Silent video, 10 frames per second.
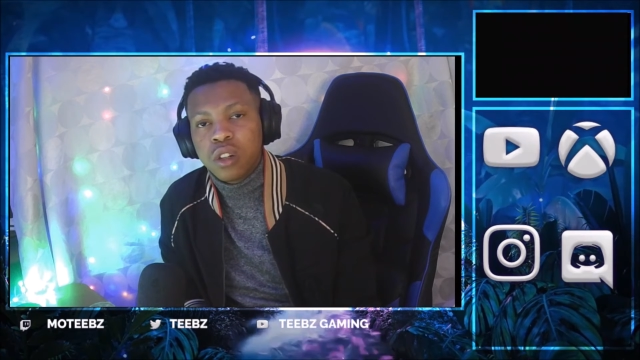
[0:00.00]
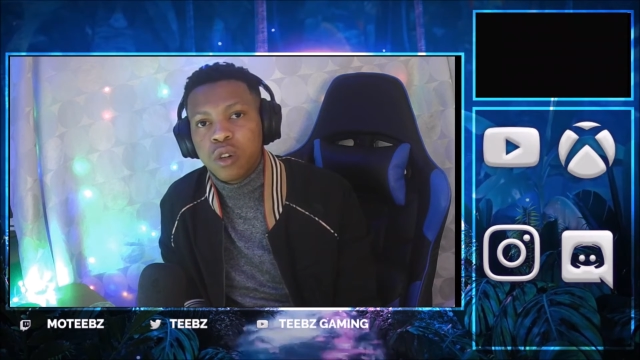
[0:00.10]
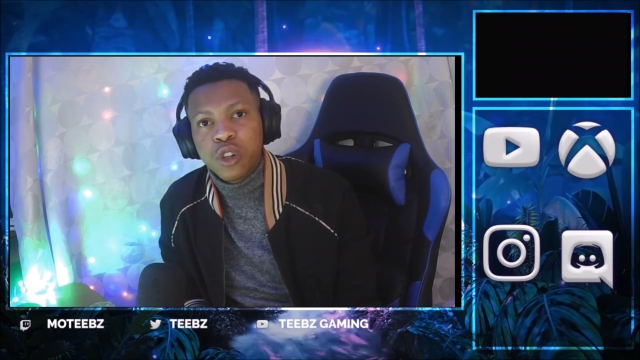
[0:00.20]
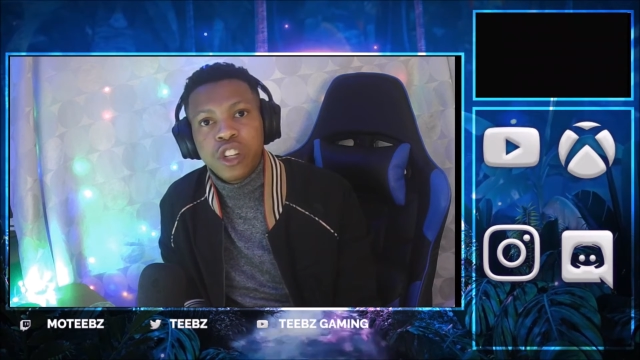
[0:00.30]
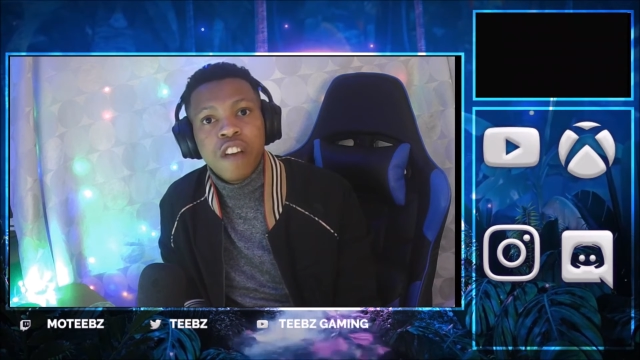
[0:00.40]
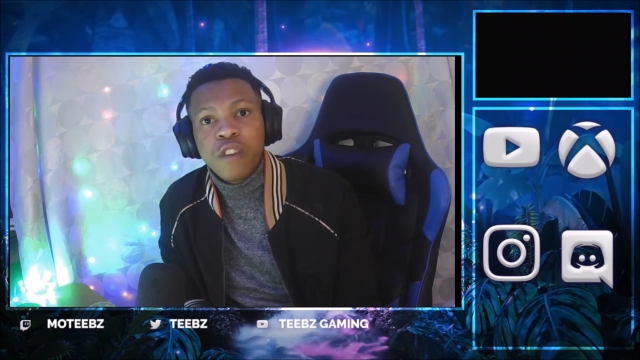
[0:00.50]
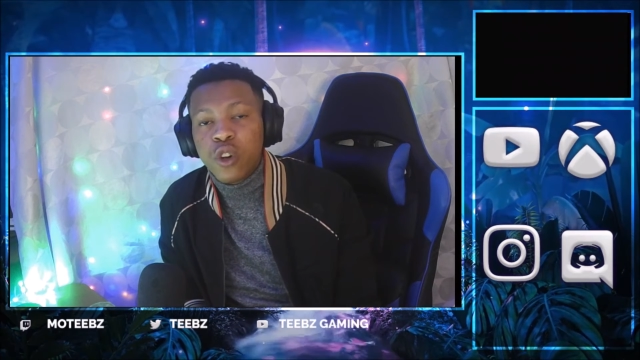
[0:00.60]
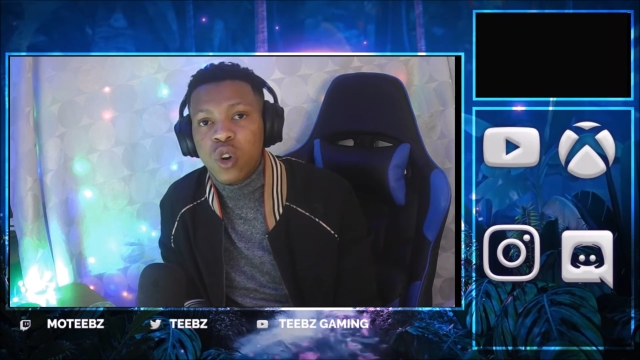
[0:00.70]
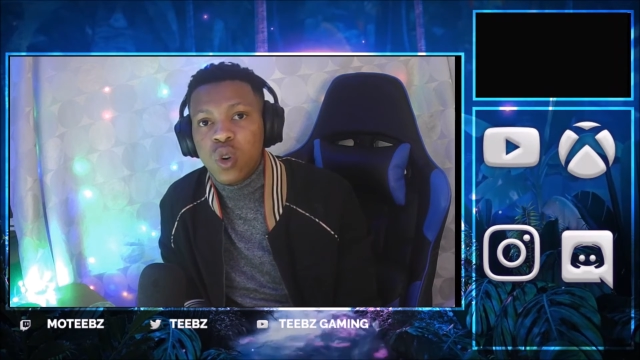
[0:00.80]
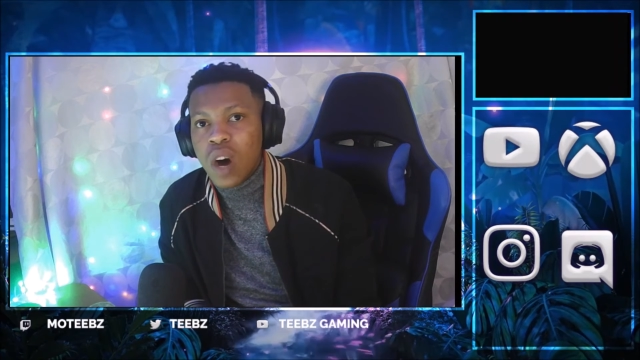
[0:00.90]
You never
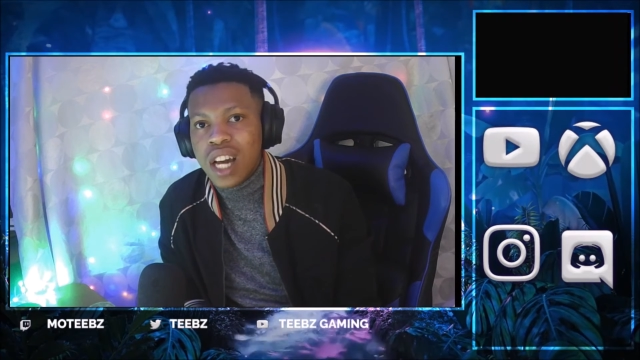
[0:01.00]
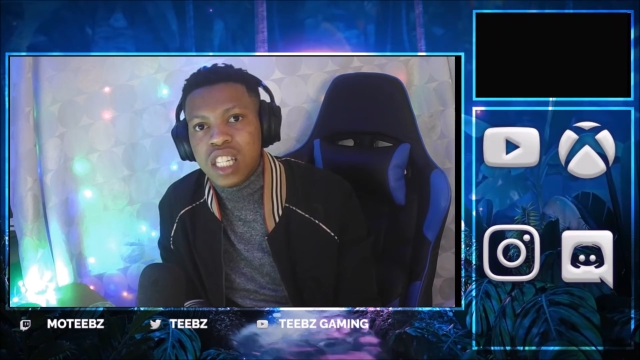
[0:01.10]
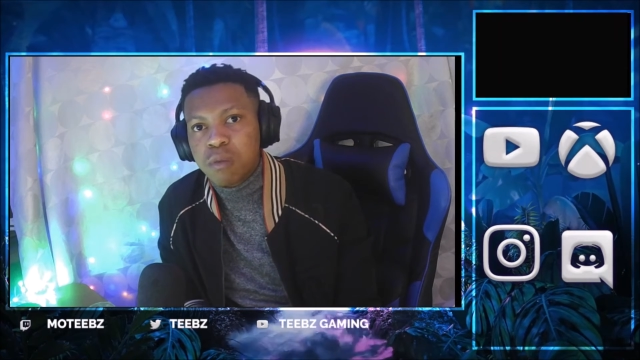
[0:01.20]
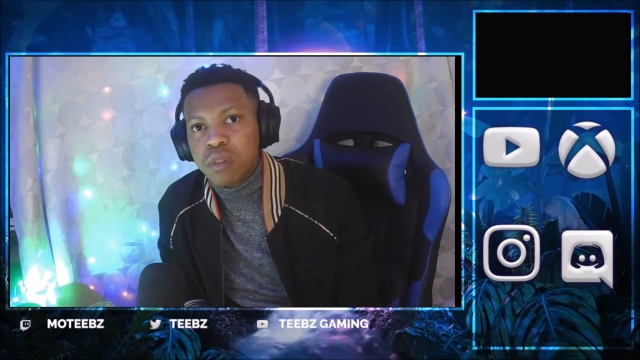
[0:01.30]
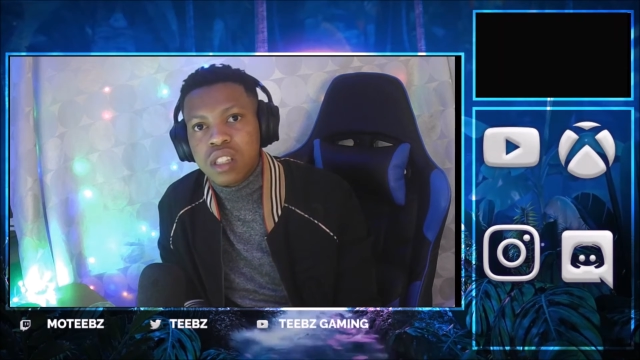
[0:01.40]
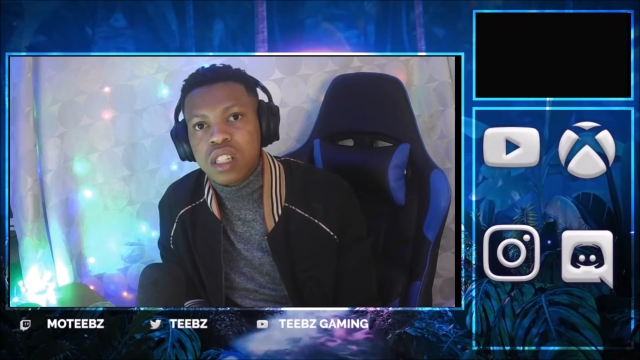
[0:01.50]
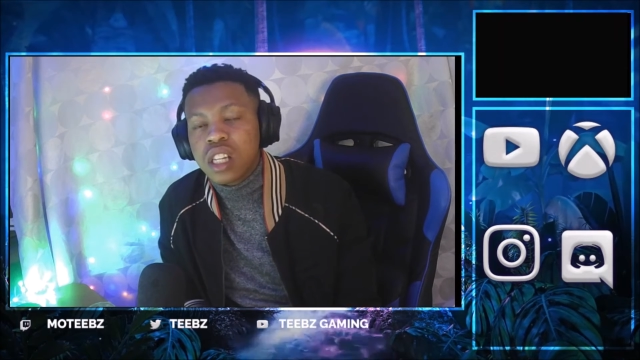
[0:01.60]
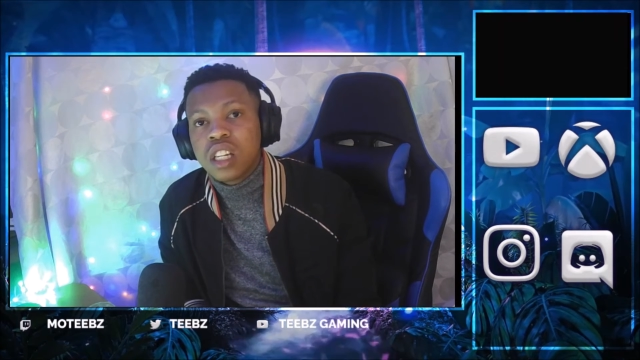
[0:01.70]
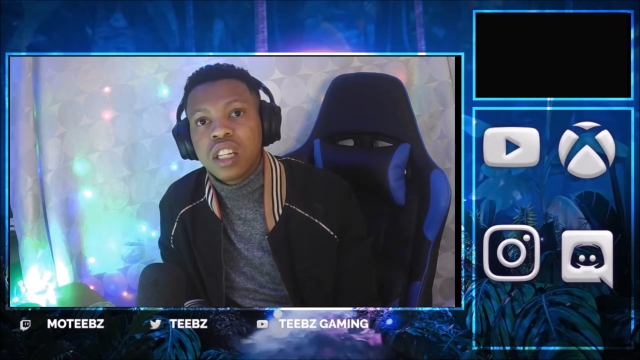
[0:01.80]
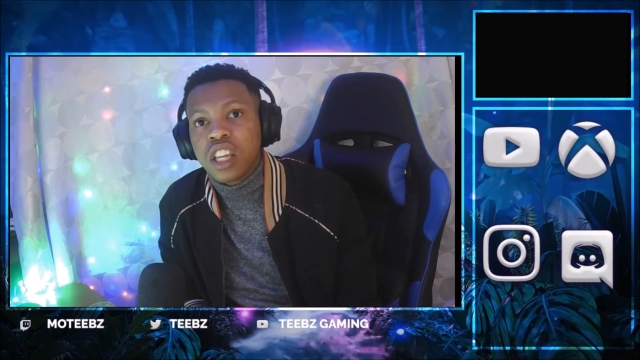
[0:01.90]
know why someone's
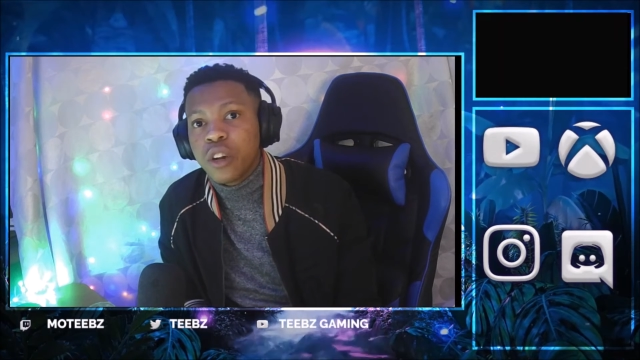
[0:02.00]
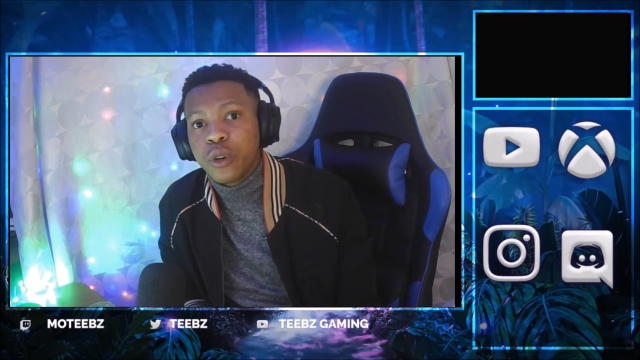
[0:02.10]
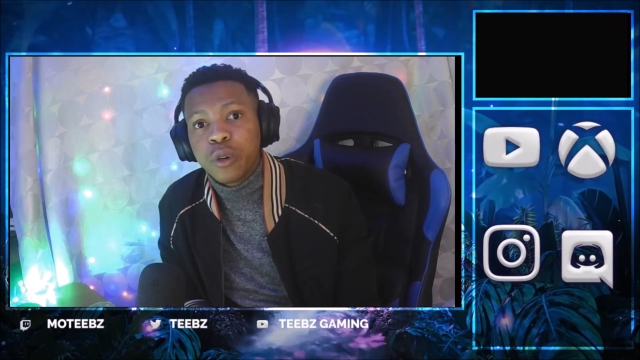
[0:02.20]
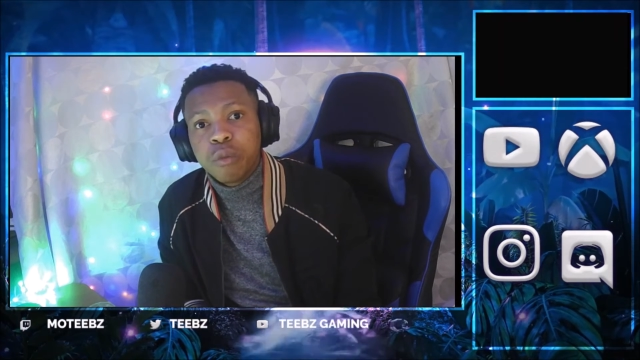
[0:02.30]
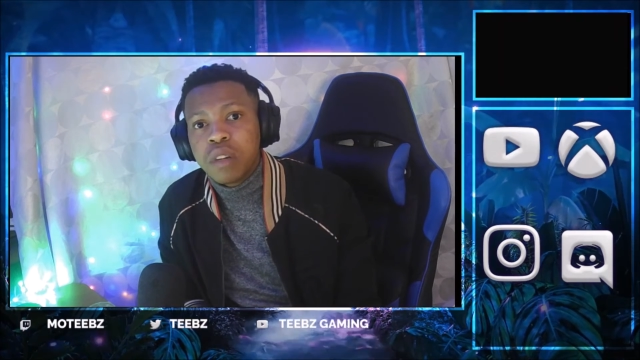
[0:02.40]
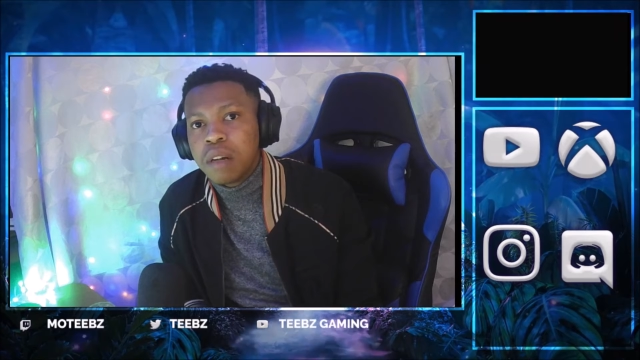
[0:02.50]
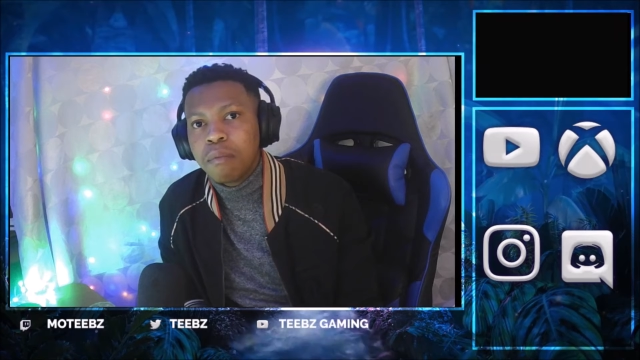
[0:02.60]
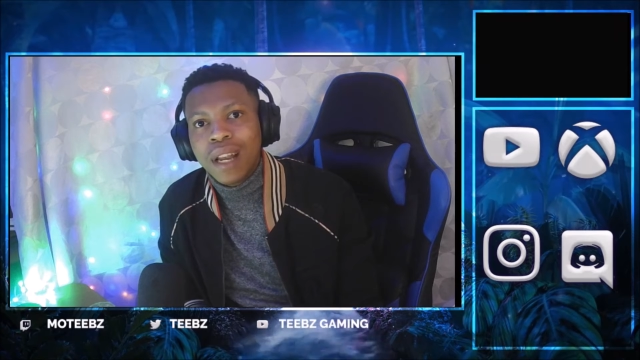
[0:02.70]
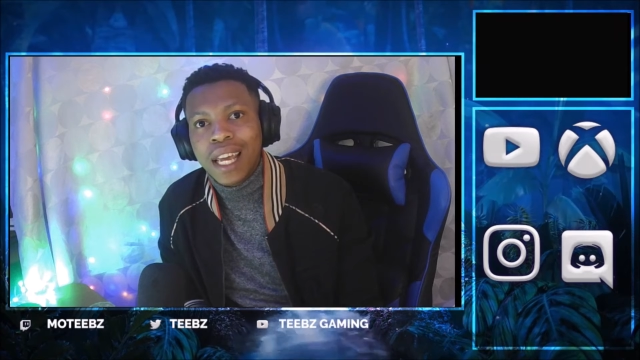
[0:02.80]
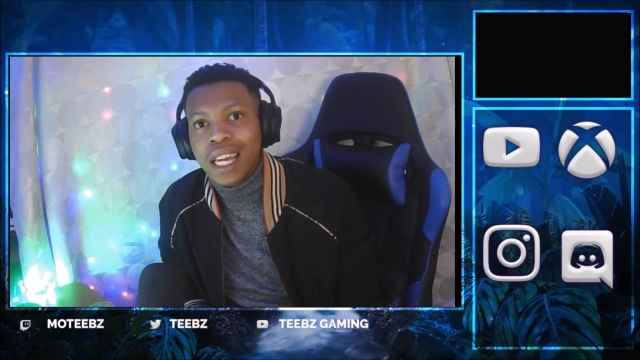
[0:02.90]
sitting in their room
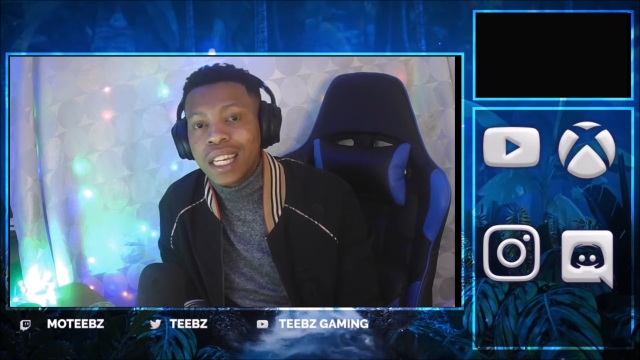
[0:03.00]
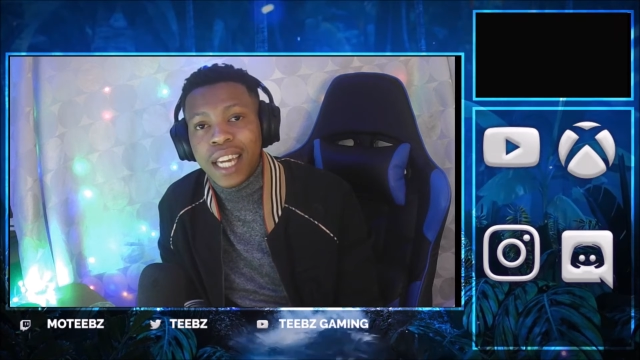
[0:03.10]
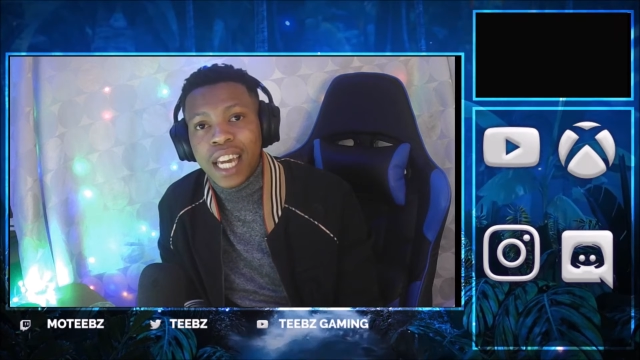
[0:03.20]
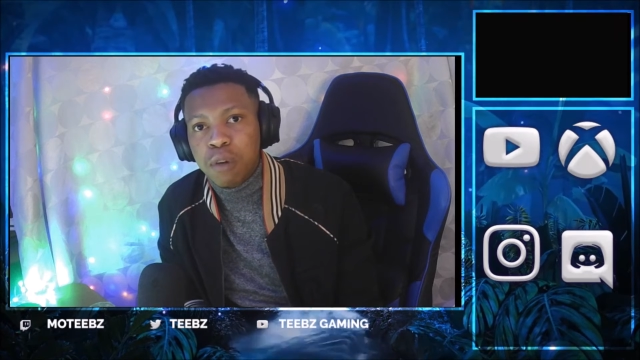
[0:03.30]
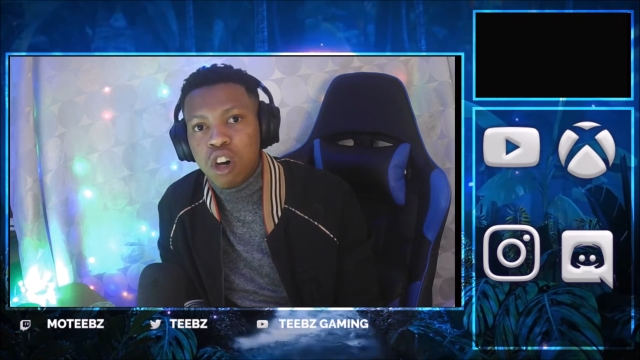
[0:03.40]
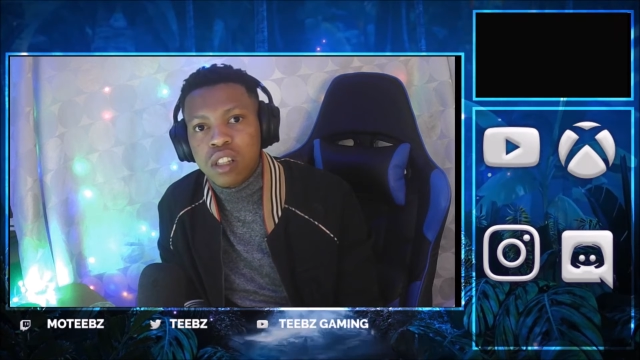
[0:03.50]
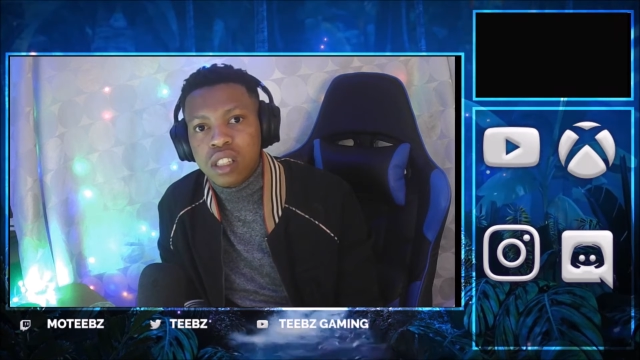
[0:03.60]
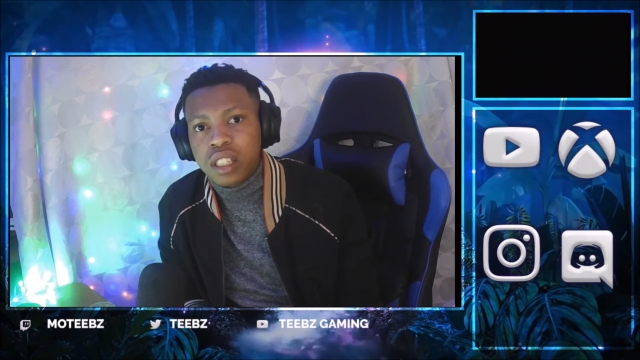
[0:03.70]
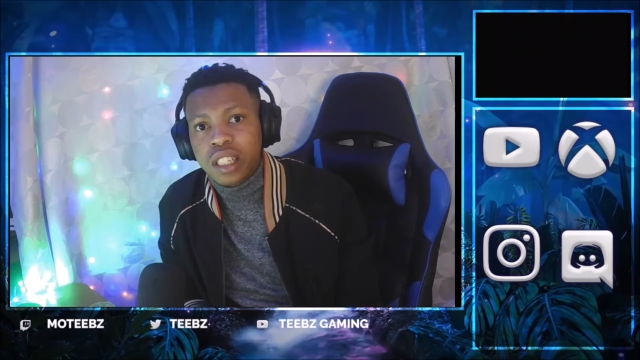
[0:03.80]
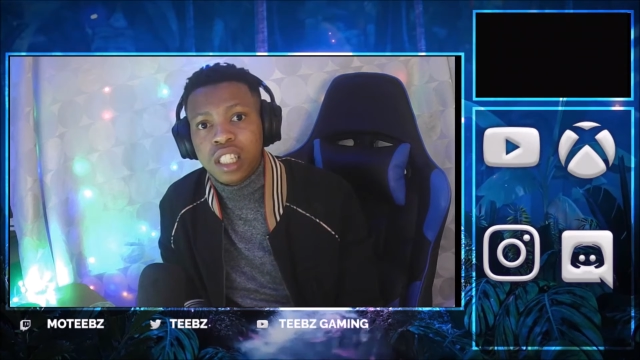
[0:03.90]
playing a game
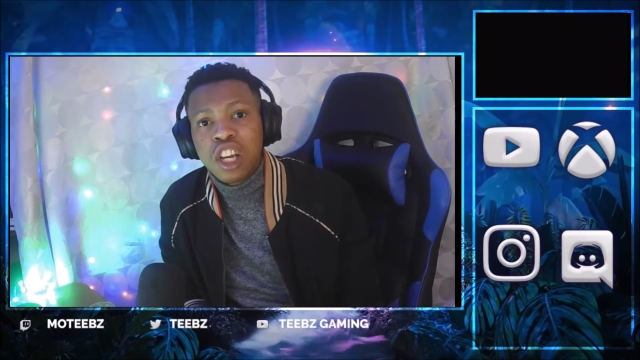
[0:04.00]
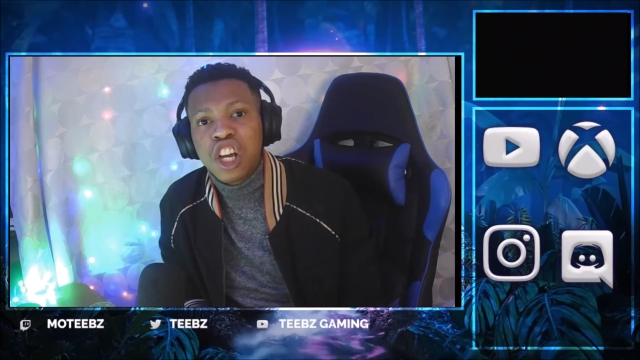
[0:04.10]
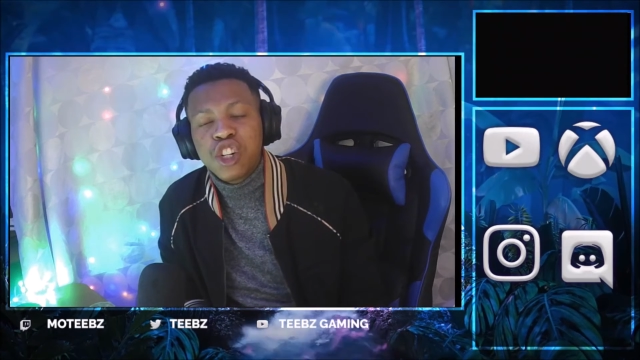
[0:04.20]
constantly,